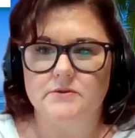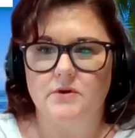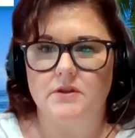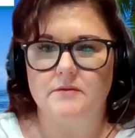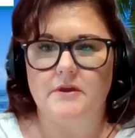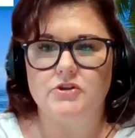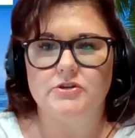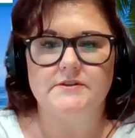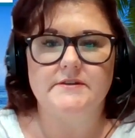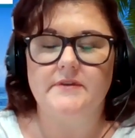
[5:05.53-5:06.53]
quickly mention
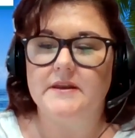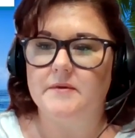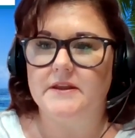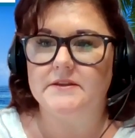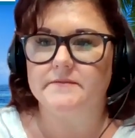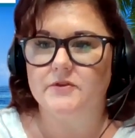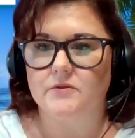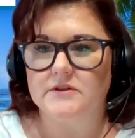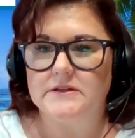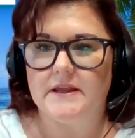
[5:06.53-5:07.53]
is if anybody's
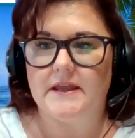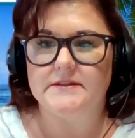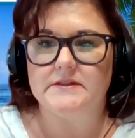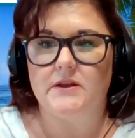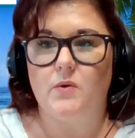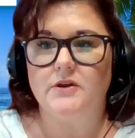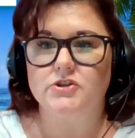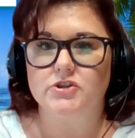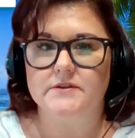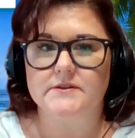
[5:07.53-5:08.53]
viewing today has any
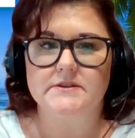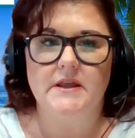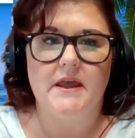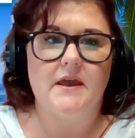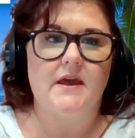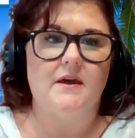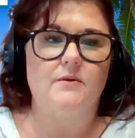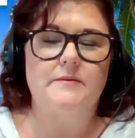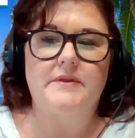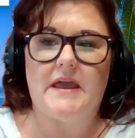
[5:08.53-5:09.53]
questions,
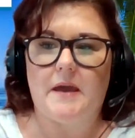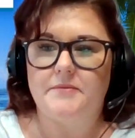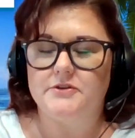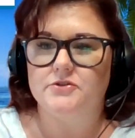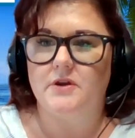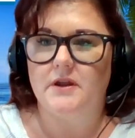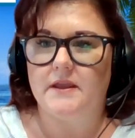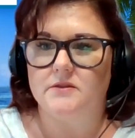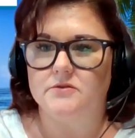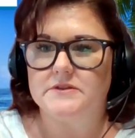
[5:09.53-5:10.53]
we'd be happy to try and
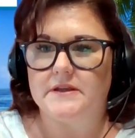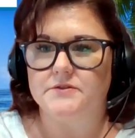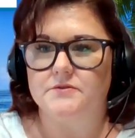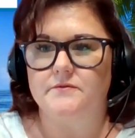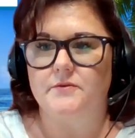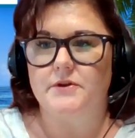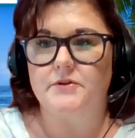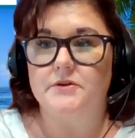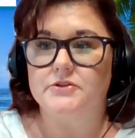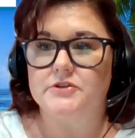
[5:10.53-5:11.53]
get those answered for you.
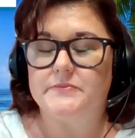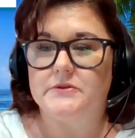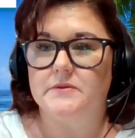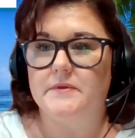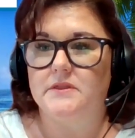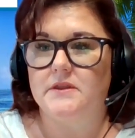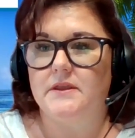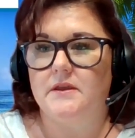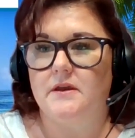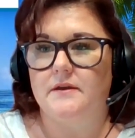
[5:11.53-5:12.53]
You can just put them in
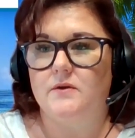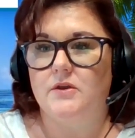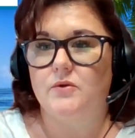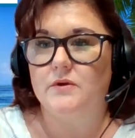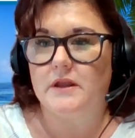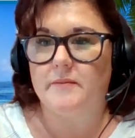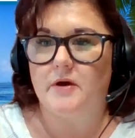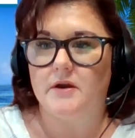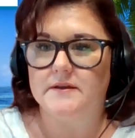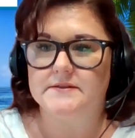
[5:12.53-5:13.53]
the Q&A
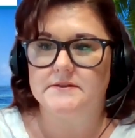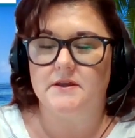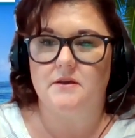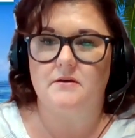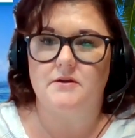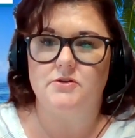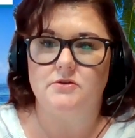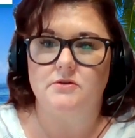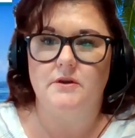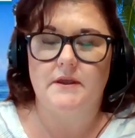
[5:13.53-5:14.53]
box on
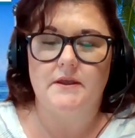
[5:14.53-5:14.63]
your